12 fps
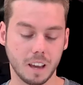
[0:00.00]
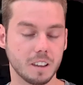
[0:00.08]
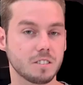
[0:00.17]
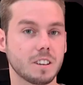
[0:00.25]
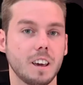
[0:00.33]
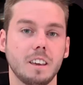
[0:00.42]

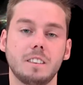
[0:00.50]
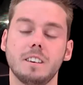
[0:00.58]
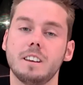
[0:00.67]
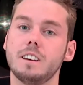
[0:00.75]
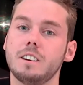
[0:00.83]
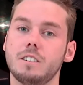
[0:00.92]
SK
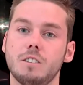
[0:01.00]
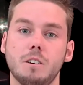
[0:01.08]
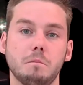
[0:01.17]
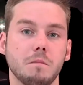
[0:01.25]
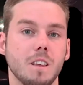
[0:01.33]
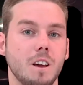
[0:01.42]

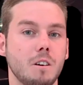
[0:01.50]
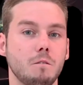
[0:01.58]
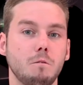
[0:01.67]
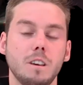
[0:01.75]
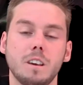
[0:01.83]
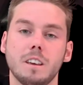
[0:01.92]
Telecom.
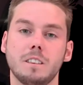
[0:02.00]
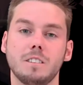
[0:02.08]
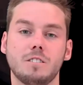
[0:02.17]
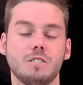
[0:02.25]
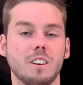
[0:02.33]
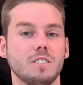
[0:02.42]
We had
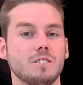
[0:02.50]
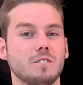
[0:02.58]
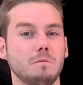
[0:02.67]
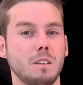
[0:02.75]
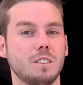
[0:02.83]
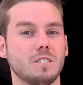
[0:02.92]
the chance
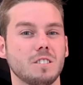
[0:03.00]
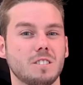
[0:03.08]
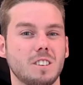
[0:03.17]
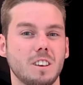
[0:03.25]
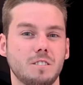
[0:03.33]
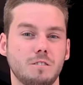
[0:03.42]
to meet
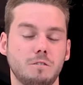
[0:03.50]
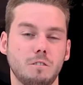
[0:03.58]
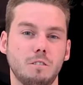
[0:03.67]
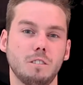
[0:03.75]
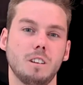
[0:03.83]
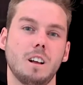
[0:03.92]

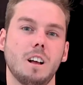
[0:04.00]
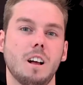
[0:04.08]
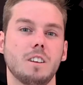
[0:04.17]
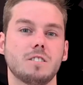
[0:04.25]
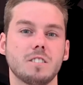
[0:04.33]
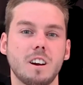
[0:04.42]
successful
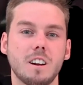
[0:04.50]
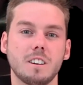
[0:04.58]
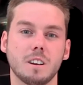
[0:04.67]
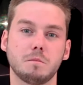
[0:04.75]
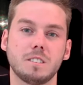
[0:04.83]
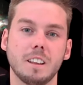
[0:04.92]

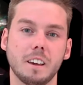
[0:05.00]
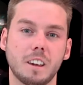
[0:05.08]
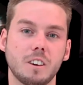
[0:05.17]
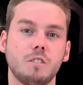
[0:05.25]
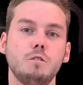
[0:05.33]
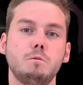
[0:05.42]
startups
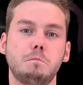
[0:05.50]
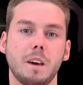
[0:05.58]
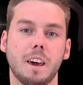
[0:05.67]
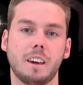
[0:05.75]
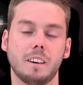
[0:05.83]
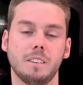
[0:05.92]
like
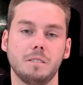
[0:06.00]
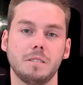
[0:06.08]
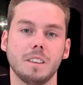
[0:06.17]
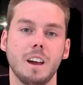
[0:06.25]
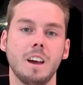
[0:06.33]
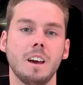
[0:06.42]
Coupang.
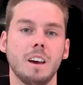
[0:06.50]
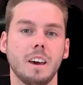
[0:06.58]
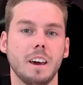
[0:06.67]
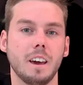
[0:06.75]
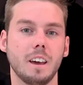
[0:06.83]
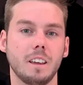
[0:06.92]

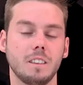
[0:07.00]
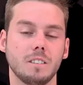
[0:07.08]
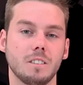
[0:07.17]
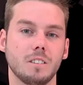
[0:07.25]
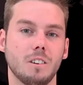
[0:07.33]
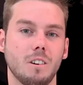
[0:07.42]

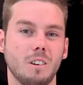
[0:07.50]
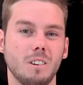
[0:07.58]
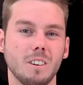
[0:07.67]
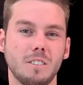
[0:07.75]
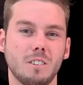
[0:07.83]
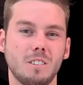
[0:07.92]
And
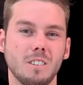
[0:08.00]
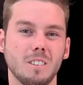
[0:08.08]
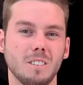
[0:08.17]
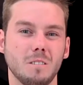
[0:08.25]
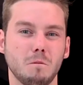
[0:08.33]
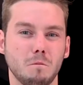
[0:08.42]
all in
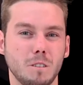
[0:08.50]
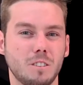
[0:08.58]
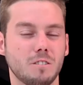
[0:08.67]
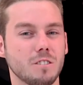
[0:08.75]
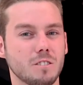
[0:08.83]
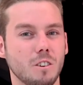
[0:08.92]
all, we
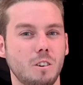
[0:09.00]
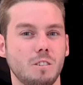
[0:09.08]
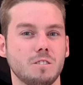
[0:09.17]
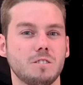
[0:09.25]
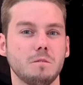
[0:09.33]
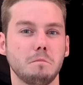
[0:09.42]
just
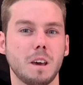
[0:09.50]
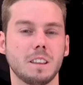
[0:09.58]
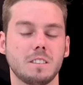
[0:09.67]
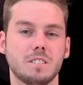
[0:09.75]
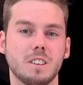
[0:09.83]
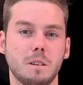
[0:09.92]
also
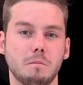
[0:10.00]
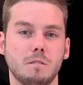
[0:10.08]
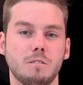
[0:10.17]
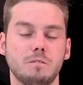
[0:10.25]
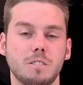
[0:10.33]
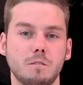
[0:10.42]
met some
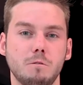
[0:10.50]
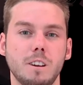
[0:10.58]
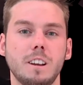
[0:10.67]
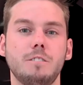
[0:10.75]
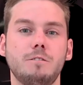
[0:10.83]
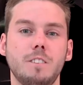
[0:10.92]
of the
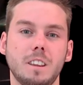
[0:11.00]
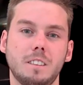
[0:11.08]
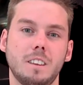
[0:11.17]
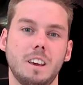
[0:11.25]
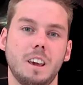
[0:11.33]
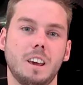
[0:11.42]
really
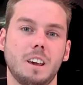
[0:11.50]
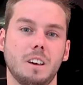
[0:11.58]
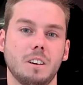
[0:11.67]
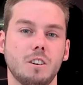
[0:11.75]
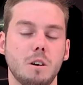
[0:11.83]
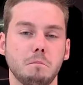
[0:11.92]

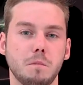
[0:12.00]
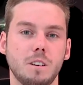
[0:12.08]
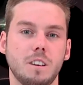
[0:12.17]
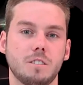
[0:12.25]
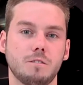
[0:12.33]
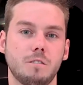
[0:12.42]
fitting
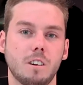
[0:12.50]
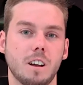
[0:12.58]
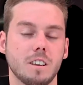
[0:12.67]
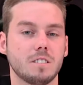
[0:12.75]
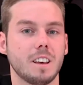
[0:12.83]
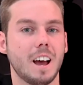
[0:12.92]
companies for
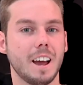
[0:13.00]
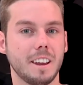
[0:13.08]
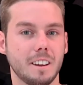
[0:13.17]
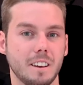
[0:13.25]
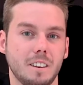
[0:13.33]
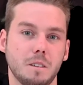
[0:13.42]
us,
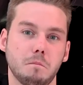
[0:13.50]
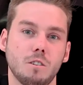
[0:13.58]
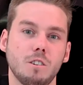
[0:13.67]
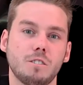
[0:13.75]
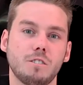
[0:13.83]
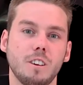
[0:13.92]
either in the
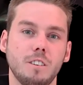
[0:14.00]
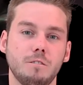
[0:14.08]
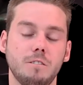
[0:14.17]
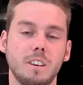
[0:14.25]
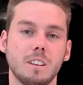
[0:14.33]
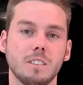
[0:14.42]
blockchain
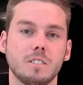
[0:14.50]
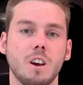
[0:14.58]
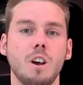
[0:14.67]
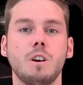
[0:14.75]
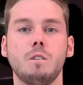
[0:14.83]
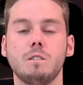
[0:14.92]
field
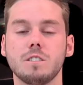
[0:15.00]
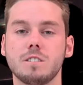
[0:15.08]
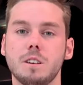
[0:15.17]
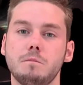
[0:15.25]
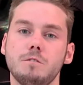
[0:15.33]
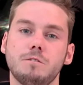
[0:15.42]
or
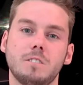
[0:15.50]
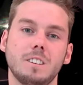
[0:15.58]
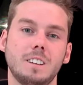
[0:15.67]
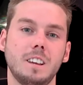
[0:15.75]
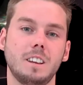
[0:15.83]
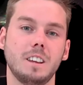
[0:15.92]
some of the
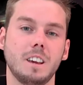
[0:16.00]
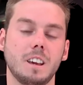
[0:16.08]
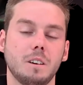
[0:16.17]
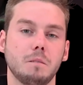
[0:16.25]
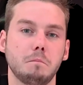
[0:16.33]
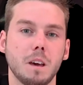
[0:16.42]

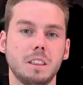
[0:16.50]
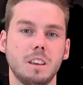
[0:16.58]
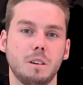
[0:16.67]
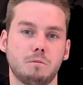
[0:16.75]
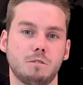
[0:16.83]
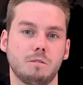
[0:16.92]
leading
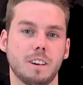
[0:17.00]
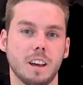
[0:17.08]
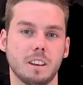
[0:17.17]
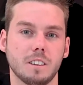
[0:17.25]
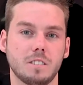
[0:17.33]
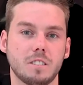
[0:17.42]
betting
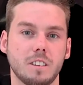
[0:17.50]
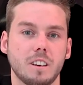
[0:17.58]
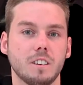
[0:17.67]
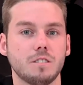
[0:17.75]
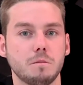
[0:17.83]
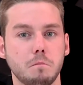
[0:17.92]
providers
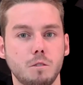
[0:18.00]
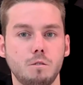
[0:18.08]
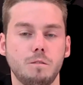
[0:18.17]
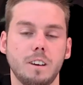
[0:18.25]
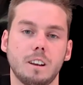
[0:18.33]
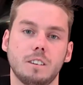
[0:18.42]
there,
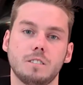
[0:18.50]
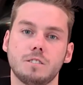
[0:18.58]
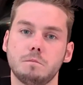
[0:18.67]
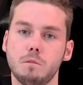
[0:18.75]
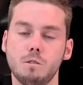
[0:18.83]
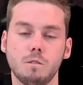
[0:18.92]
Spoville,
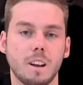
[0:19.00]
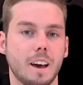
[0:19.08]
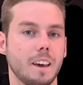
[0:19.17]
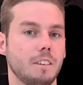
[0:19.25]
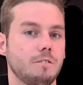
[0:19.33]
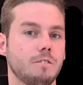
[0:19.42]

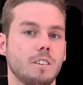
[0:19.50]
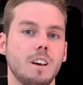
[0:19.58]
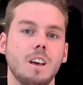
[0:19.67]
Spolive.